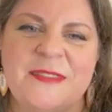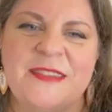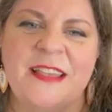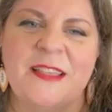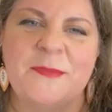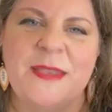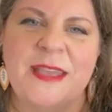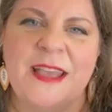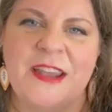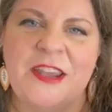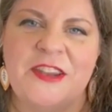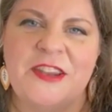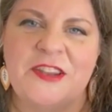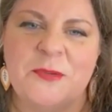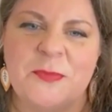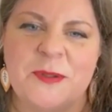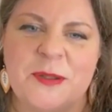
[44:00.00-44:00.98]
telling me I need
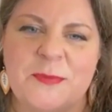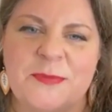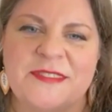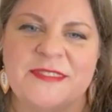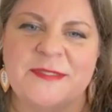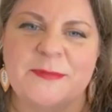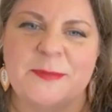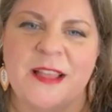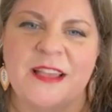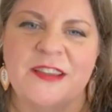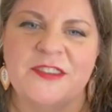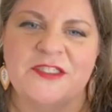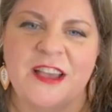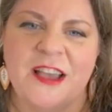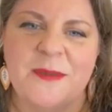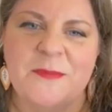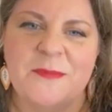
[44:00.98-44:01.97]
to open up a supply
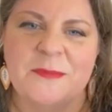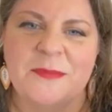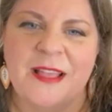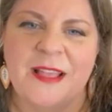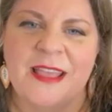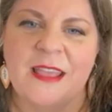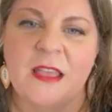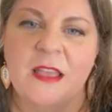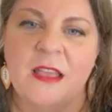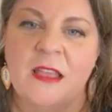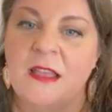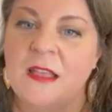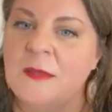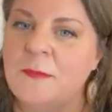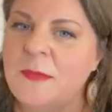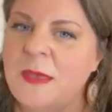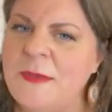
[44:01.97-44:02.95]
shop. I'm like,
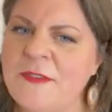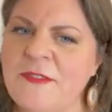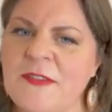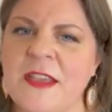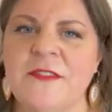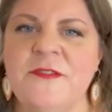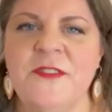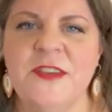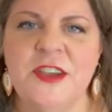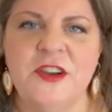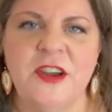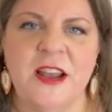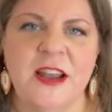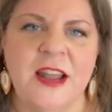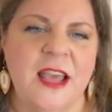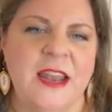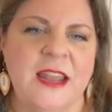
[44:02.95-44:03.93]
maybe if I could figure
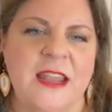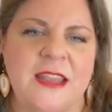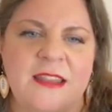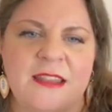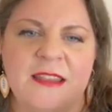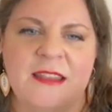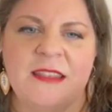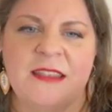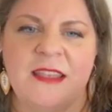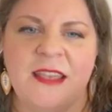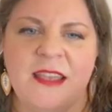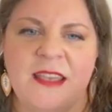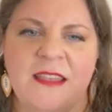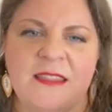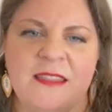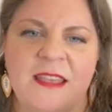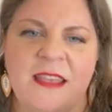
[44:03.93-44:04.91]
out how to
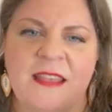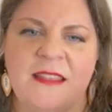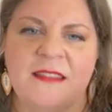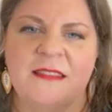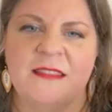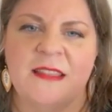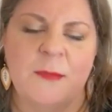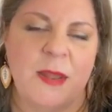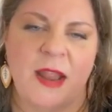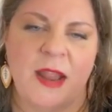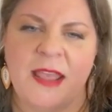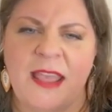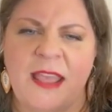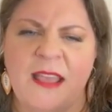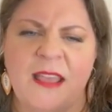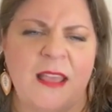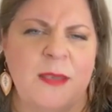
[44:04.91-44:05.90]
get things. I mean,
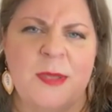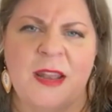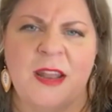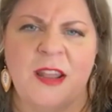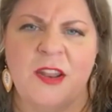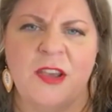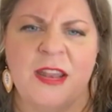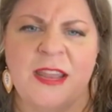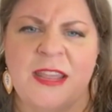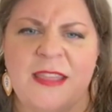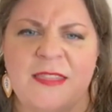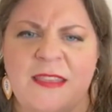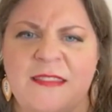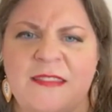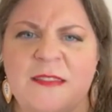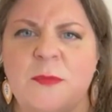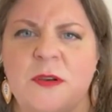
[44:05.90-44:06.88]
I know how to get
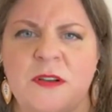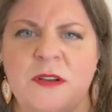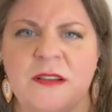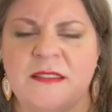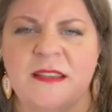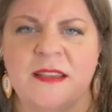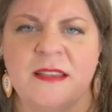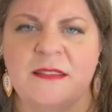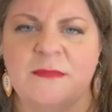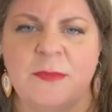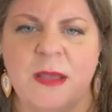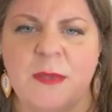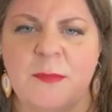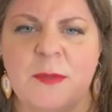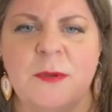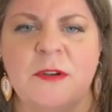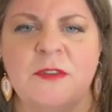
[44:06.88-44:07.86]
things in bulk because I buy
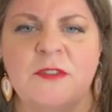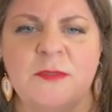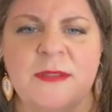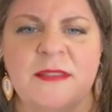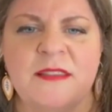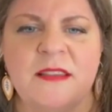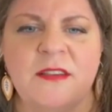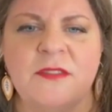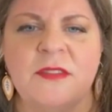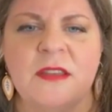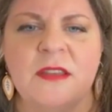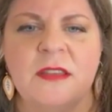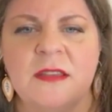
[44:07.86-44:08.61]
them in bulk for myself.